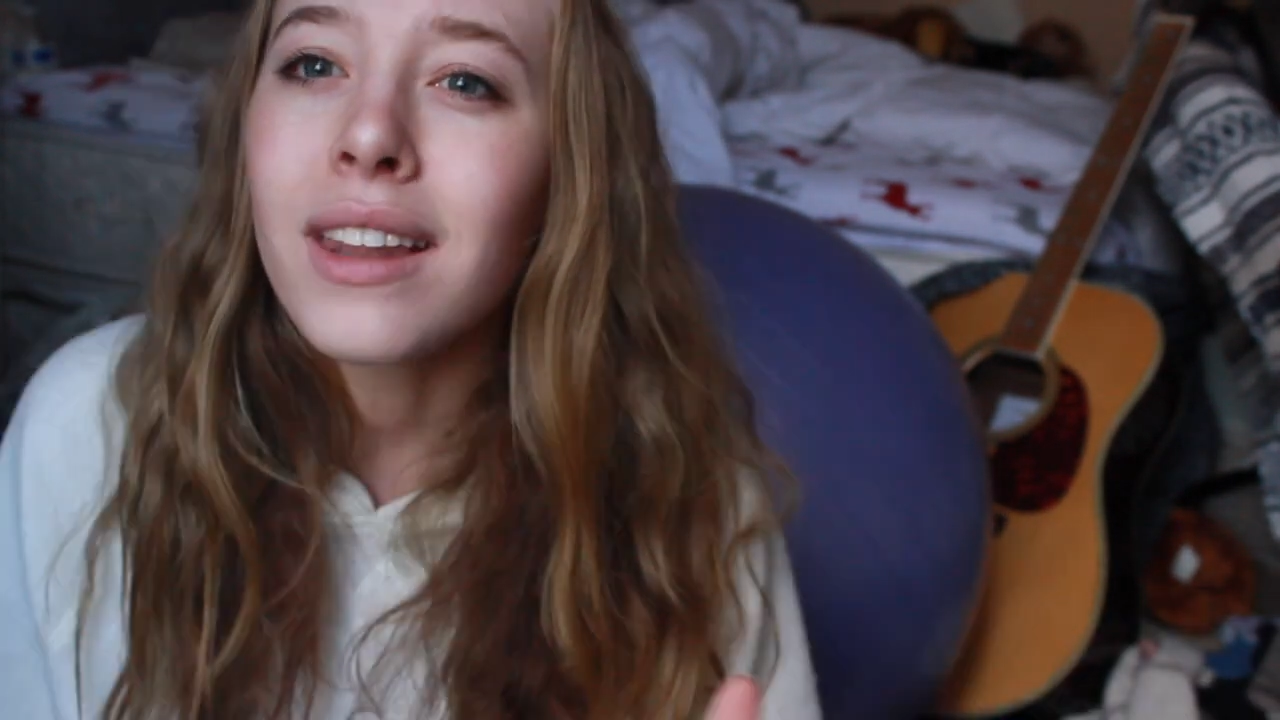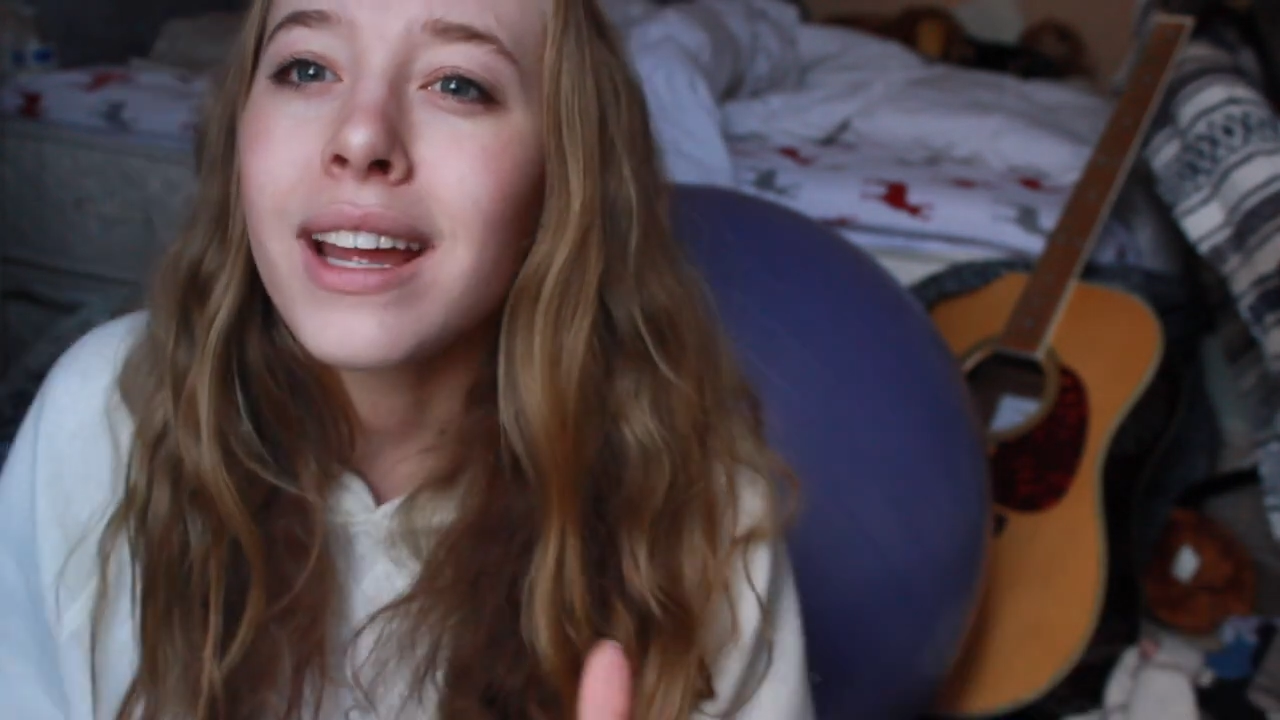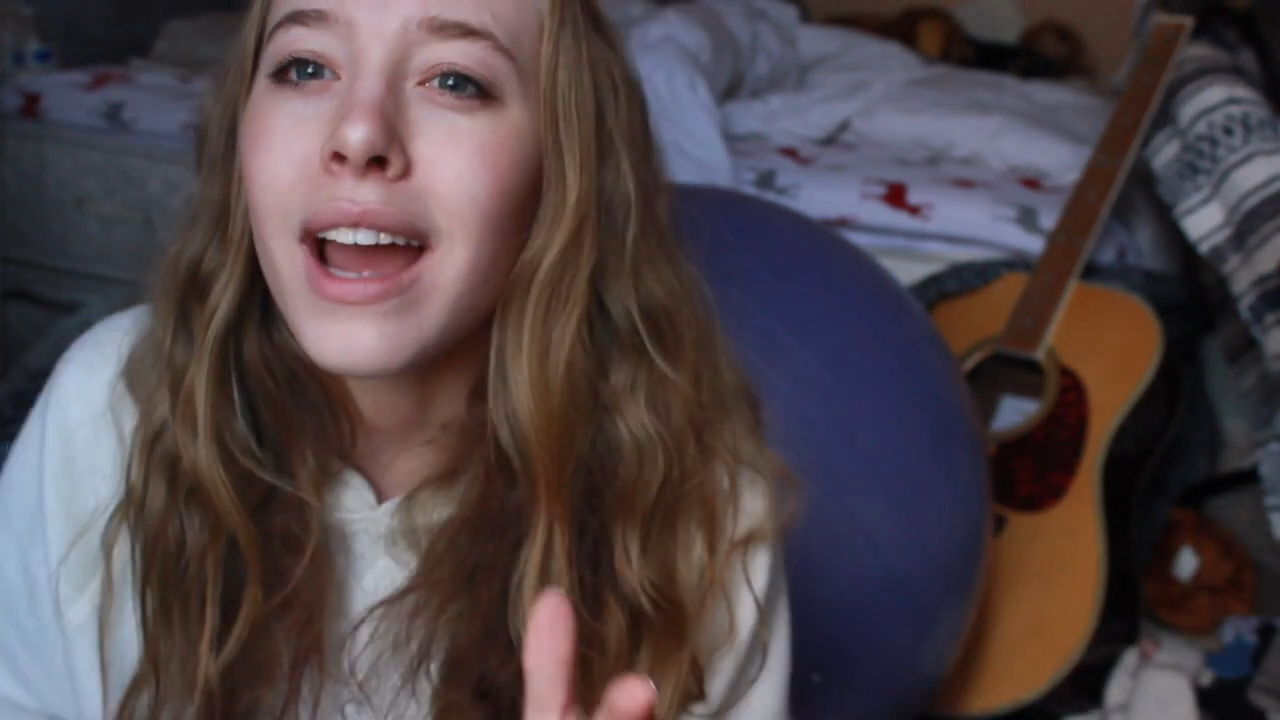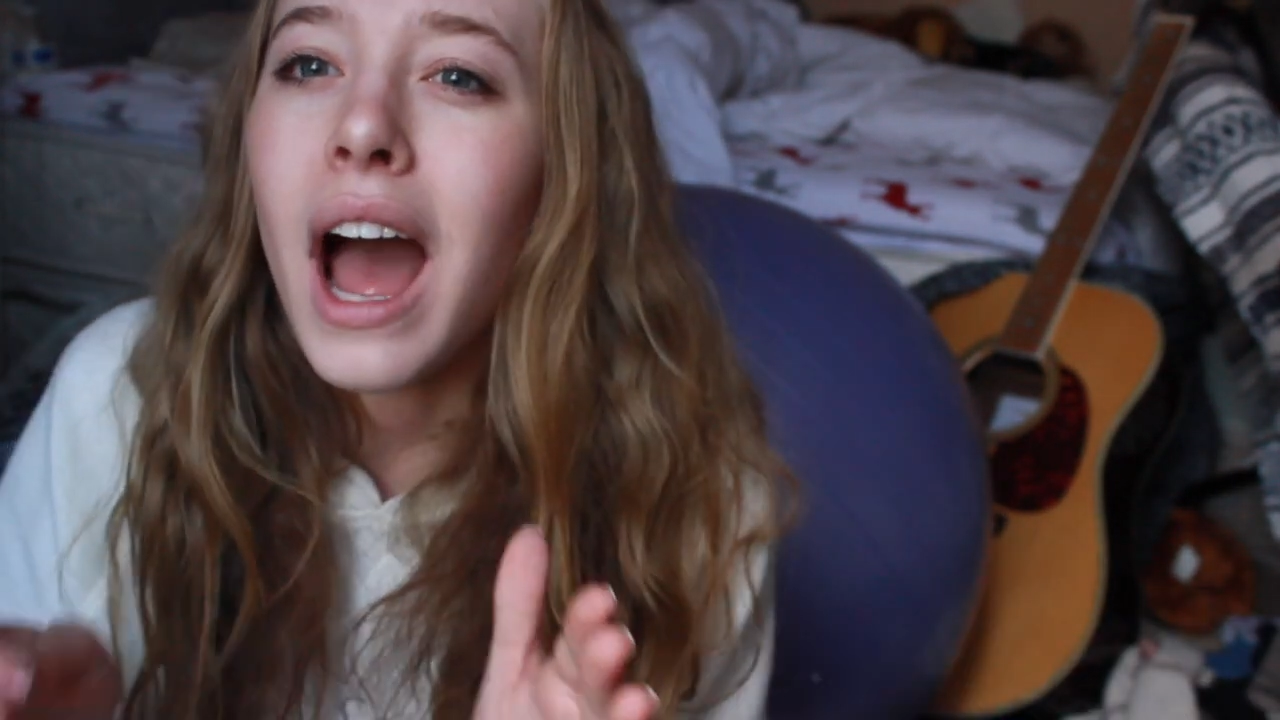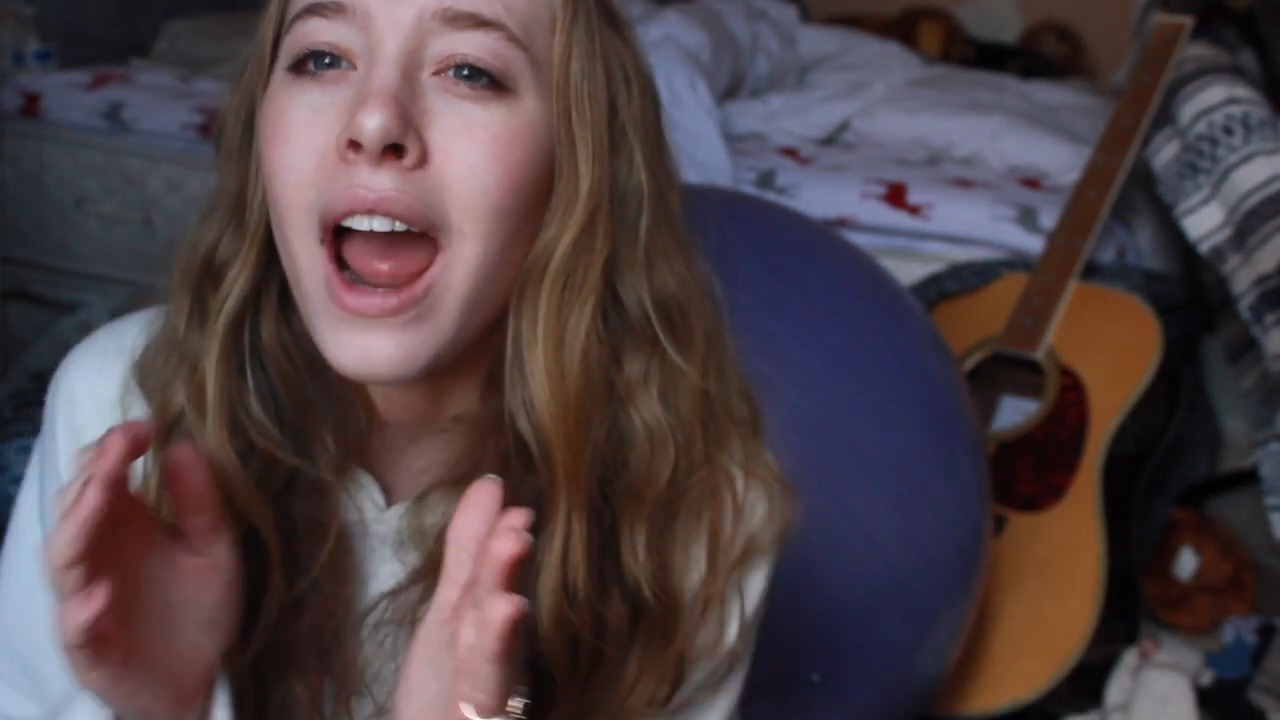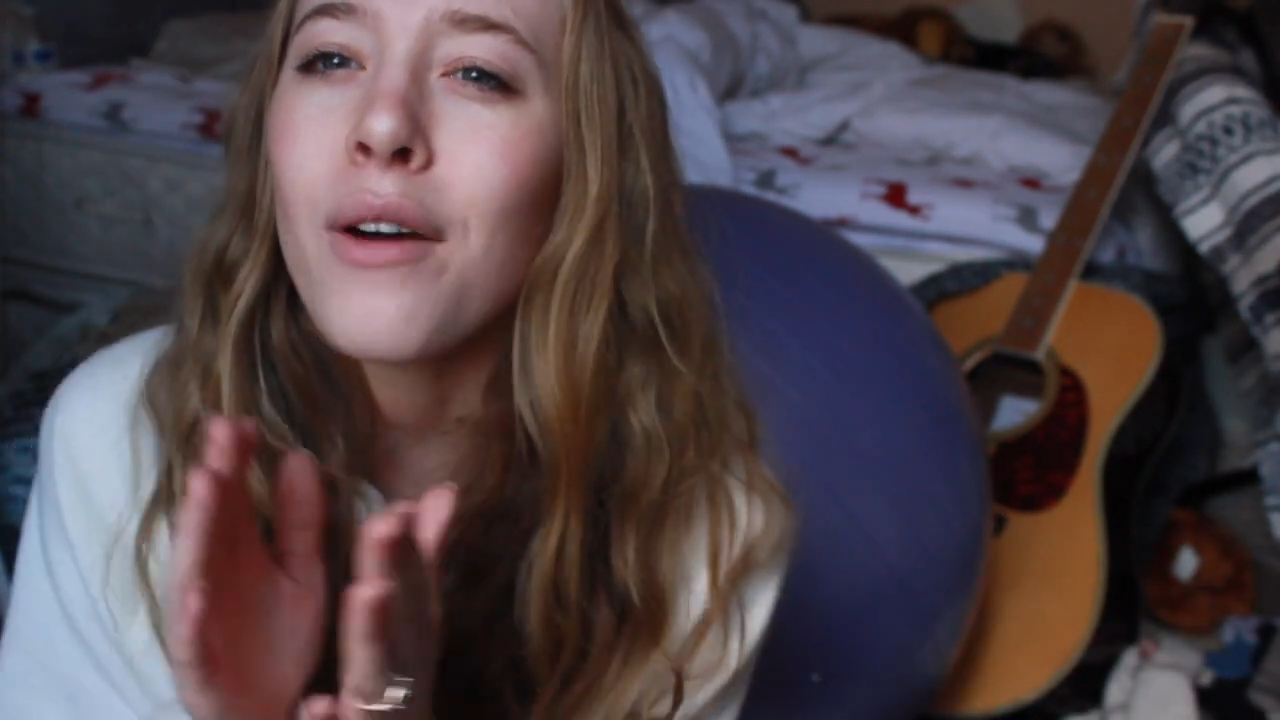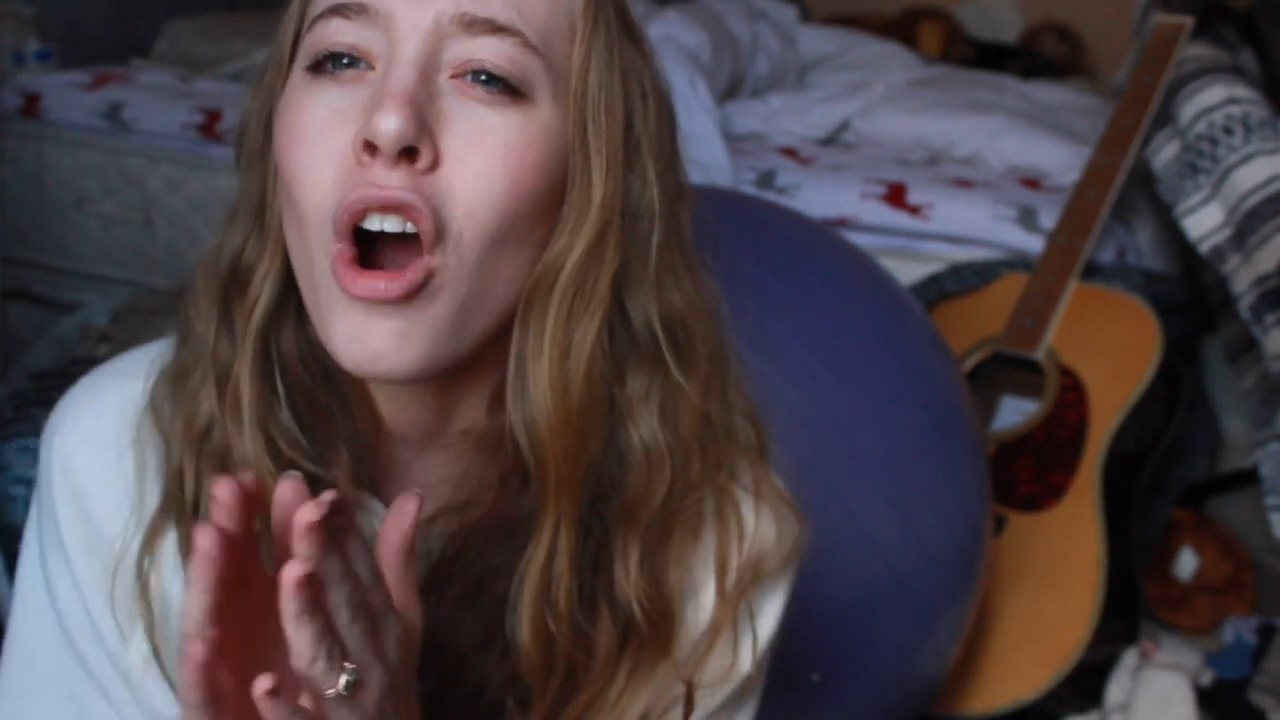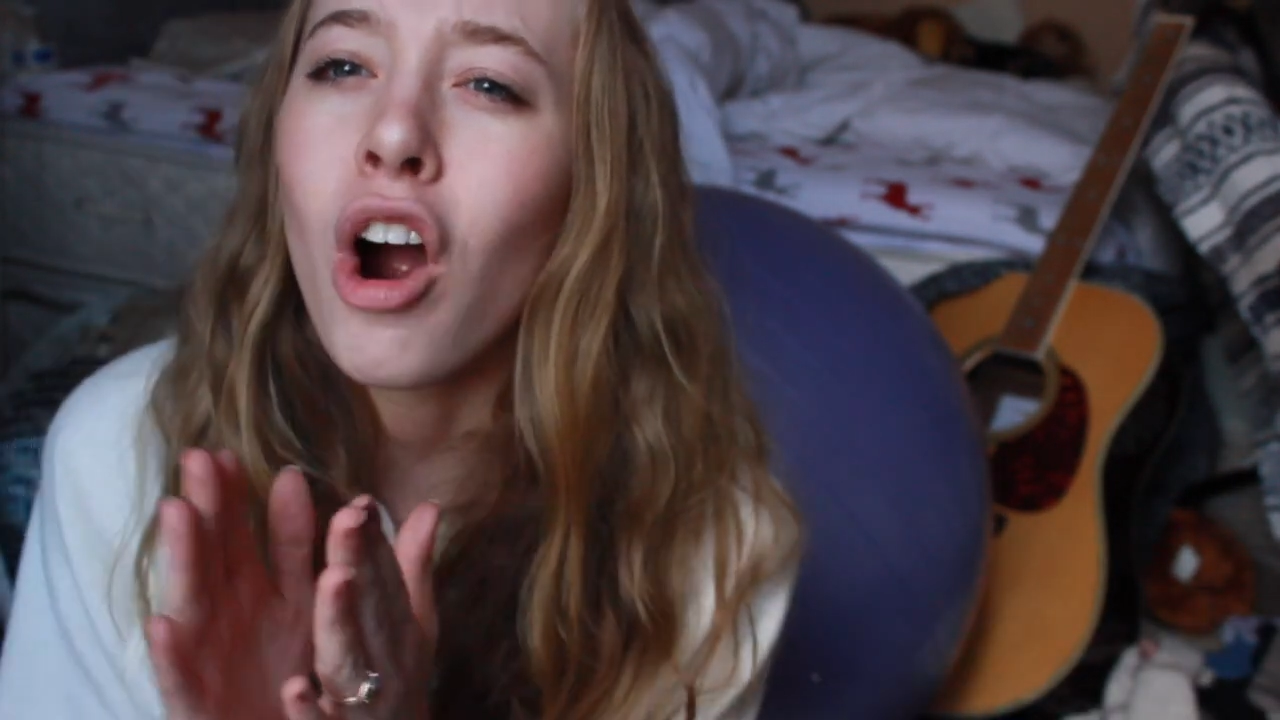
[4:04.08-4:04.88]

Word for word: I like I have a